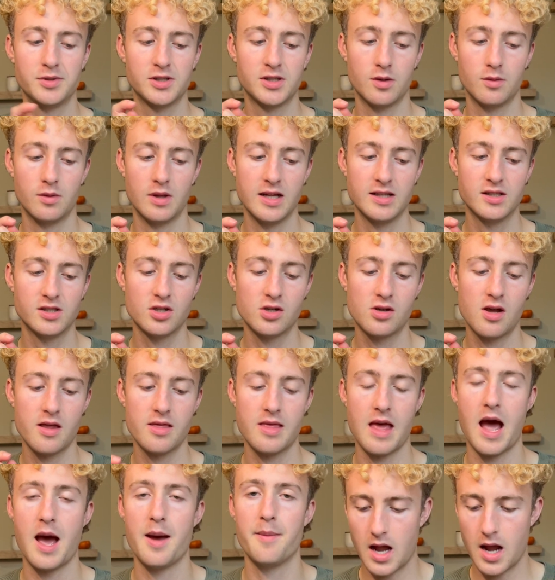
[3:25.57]
So let's look at
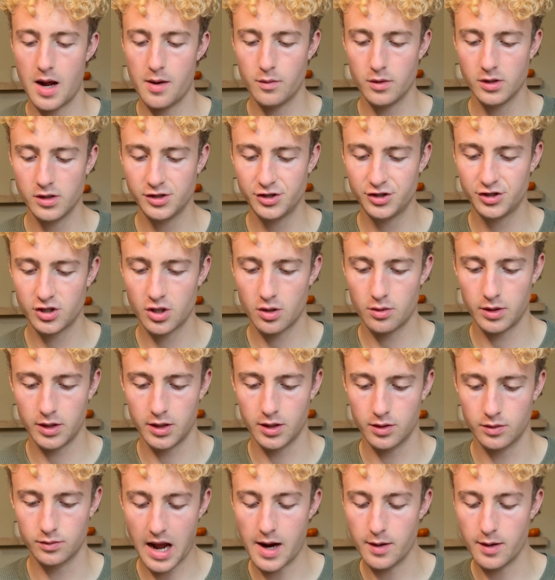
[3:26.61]
that. I want to show you.